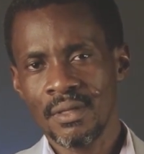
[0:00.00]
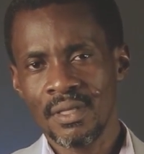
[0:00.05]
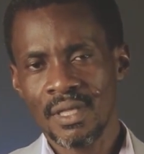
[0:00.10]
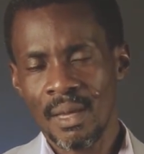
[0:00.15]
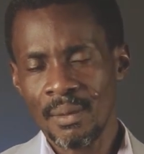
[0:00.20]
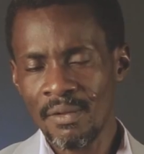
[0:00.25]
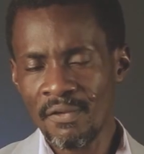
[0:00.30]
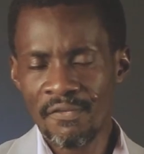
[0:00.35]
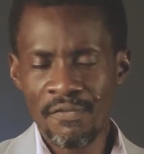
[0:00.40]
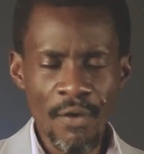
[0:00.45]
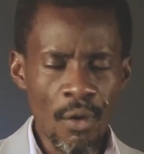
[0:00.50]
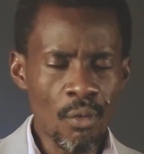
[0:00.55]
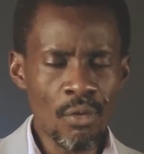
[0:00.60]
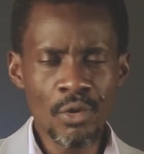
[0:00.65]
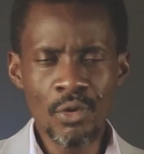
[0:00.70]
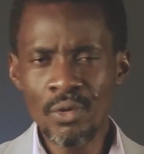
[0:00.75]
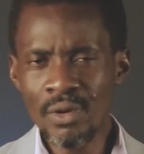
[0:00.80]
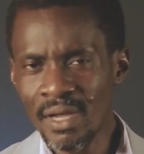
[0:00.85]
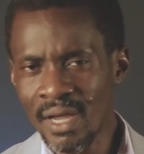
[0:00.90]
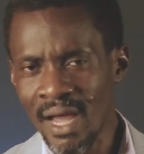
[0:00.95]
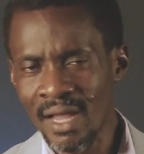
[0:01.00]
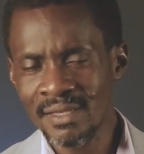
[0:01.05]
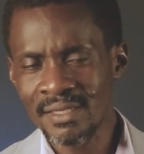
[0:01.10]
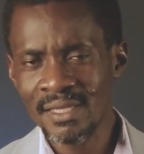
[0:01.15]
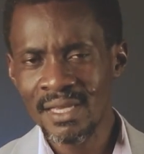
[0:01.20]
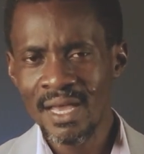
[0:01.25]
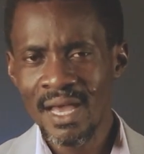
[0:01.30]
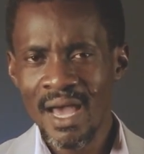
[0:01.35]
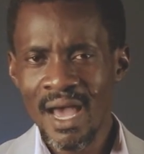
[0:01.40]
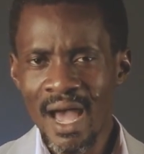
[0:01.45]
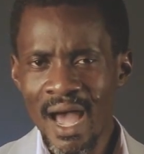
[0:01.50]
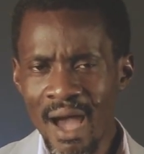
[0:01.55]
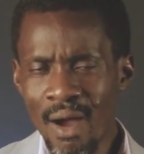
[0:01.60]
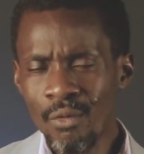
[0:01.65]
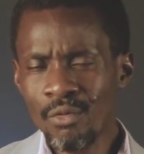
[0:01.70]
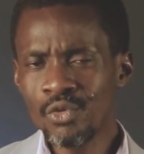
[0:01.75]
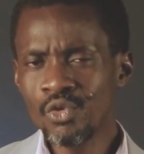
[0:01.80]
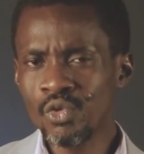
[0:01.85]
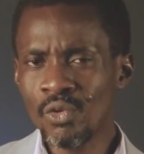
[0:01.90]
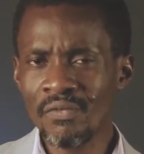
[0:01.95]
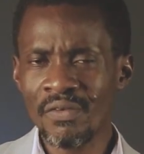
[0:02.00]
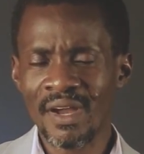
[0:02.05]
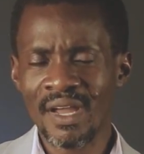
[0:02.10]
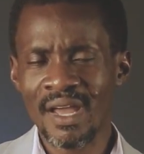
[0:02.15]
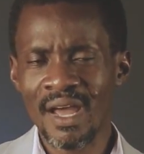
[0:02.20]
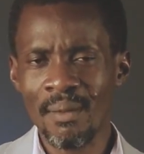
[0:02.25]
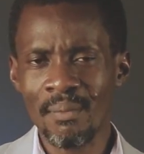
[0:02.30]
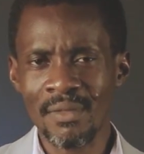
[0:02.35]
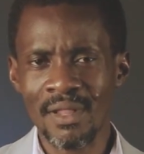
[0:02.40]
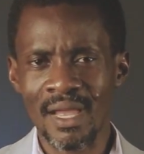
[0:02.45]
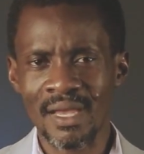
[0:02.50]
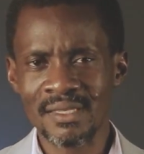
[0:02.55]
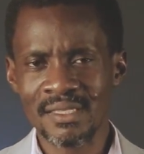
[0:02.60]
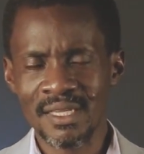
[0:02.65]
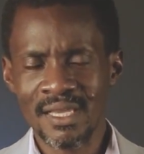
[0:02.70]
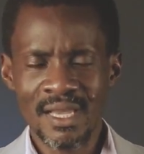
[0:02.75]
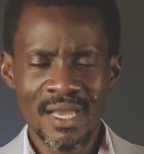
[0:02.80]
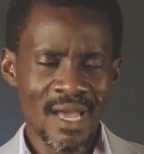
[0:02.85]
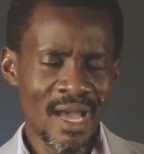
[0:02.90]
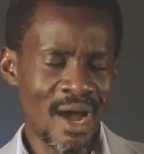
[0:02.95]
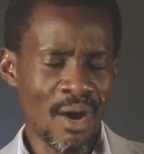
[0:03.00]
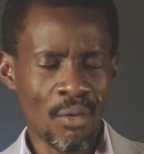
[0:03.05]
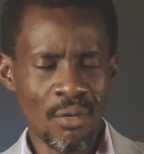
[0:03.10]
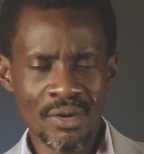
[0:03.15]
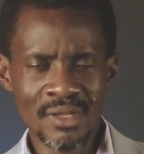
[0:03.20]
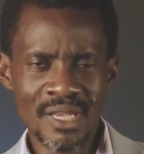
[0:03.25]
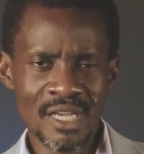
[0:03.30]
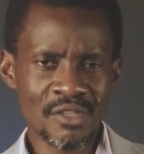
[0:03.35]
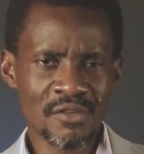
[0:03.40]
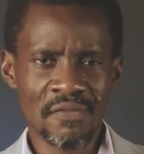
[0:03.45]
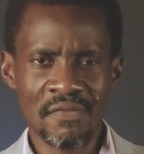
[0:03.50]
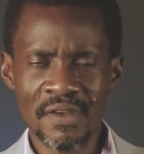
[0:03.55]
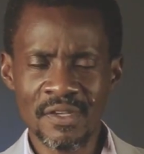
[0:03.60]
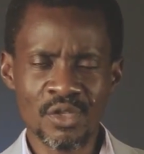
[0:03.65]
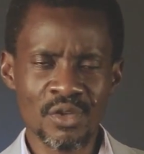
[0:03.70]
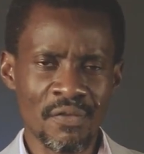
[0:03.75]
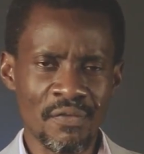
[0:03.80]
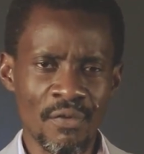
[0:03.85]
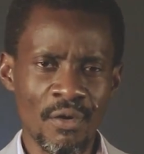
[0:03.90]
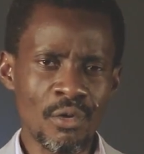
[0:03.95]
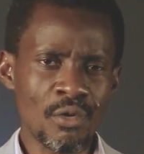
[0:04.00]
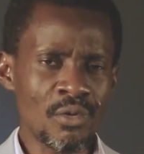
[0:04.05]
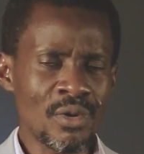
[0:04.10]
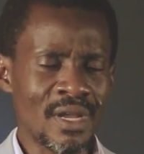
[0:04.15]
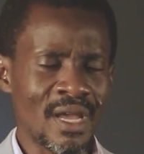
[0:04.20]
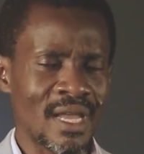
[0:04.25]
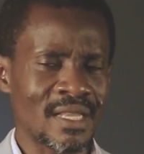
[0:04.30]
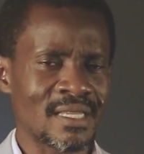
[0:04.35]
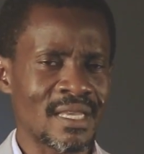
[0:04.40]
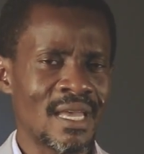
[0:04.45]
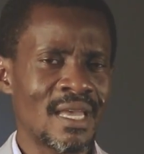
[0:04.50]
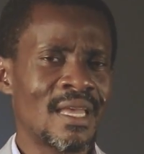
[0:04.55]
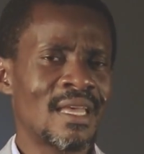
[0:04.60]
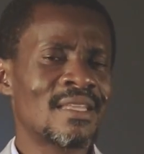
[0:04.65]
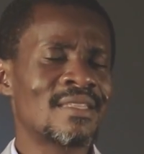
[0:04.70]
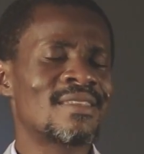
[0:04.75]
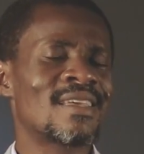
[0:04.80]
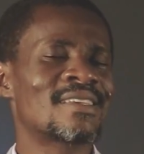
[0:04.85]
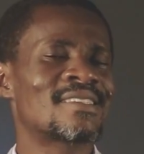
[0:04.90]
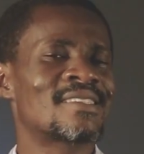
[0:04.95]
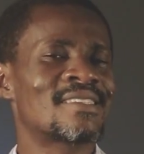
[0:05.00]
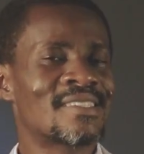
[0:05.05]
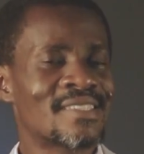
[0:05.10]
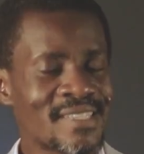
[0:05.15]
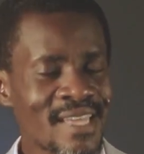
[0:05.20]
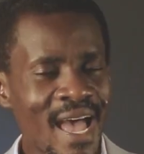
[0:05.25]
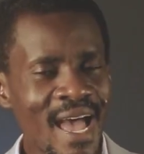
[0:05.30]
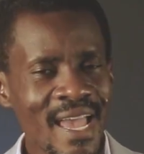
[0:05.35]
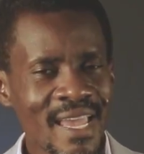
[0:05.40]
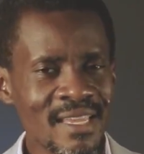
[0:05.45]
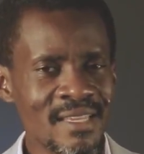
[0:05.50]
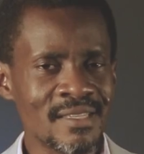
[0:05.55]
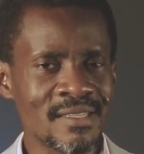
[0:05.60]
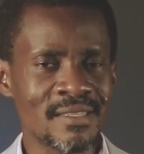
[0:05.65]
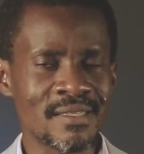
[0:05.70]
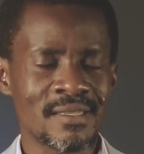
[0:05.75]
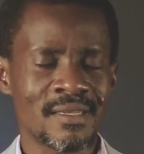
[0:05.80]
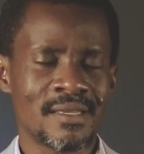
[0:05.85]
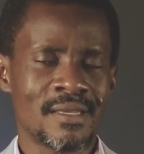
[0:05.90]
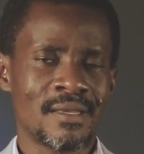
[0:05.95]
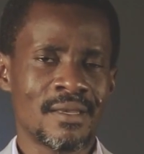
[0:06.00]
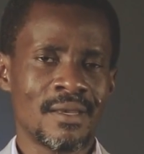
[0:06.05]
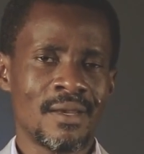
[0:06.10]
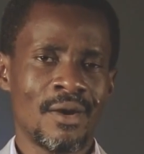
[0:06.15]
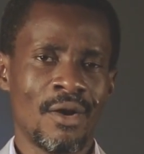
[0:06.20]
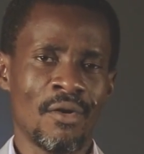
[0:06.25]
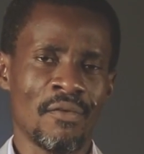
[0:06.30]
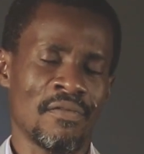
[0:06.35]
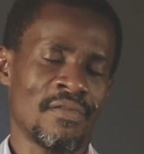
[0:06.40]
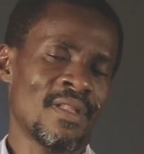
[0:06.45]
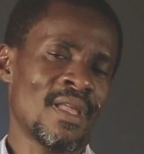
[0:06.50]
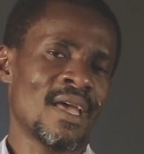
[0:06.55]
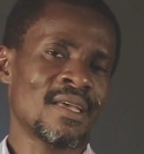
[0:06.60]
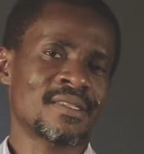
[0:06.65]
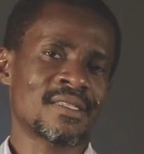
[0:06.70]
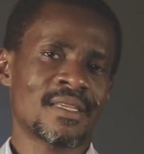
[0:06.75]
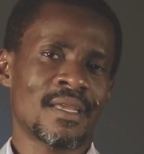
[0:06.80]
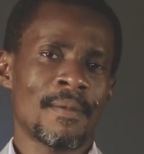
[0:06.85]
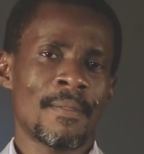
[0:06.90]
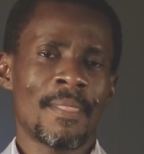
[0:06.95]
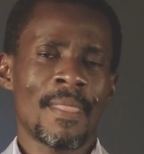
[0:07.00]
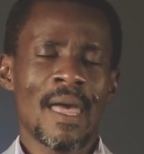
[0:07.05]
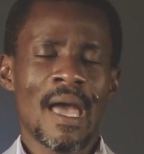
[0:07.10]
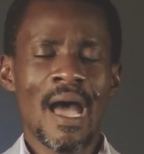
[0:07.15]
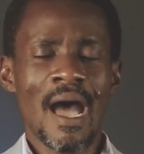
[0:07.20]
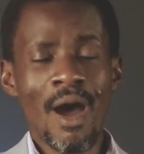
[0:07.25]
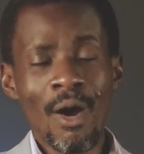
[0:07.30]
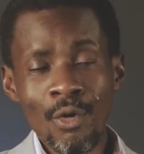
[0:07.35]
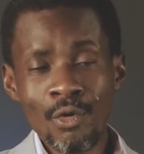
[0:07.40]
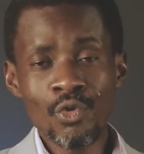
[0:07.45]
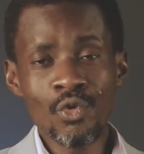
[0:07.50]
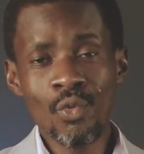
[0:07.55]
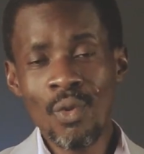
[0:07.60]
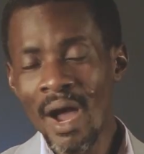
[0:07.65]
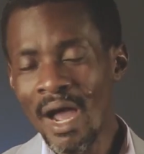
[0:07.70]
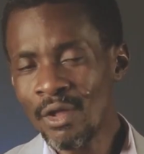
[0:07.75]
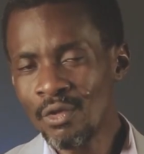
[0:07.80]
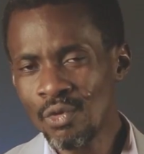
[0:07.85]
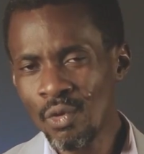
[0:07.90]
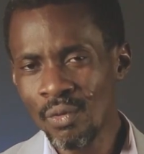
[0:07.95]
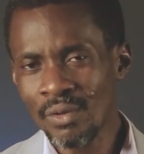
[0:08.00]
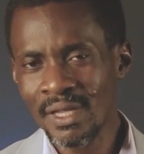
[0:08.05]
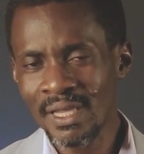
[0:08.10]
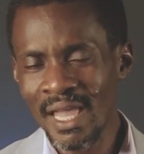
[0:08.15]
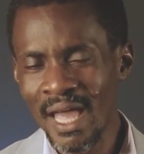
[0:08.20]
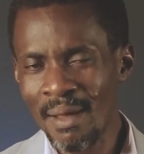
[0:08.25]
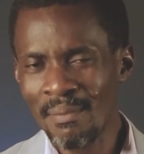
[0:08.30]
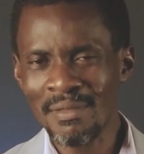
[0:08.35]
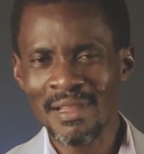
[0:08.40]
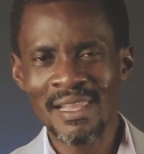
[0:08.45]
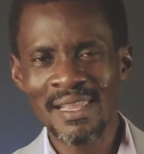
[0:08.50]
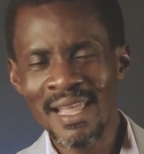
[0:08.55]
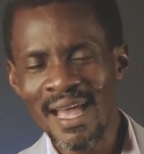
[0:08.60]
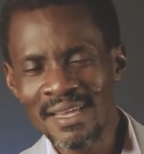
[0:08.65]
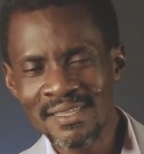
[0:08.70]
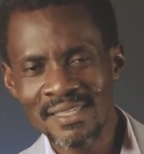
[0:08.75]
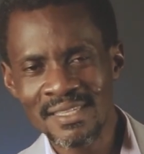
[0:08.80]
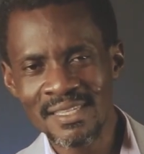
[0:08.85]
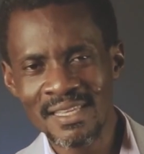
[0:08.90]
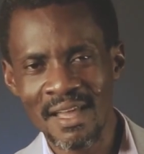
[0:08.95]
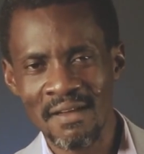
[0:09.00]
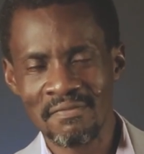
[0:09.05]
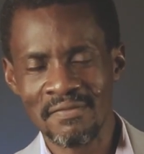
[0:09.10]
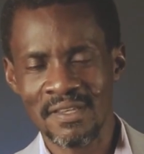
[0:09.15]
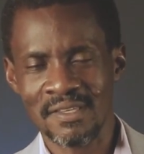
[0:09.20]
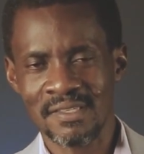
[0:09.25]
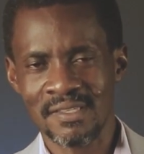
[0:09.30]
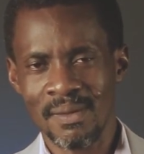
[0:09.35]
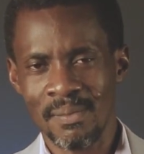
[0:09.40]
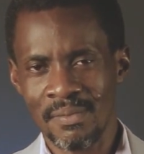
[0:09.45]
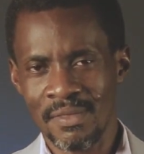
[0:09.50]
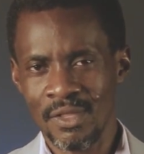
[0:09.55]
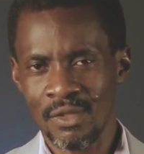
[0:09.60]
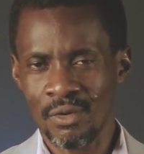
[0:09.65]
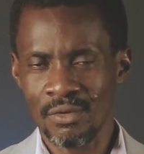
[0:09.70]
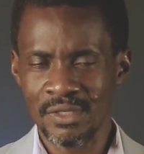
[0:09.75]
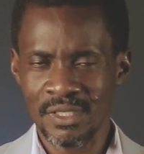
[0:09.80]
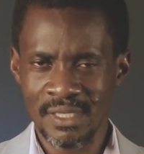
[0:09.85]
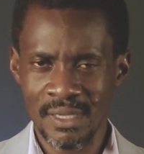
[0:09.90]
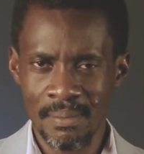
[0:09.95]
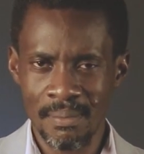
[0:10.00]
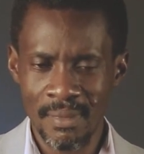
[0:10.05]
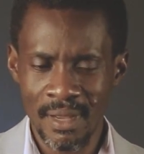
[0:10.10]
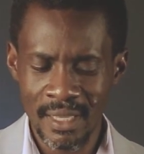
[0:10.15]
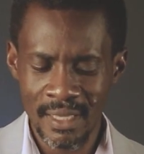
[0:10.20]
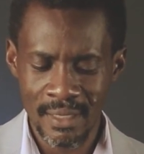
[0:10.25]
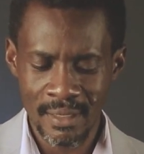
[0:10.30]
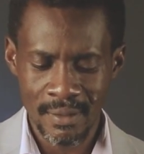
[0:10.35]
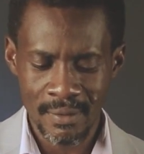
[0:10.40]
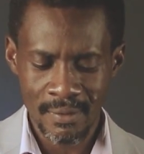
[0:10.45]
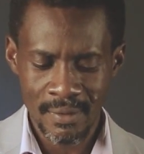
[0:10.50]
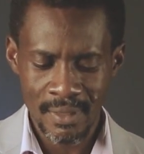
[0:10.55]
Now, before we look at how to overcome lust, I want us to first of all look at the signs of lust. How do I know that I'm lusting after something or somebody?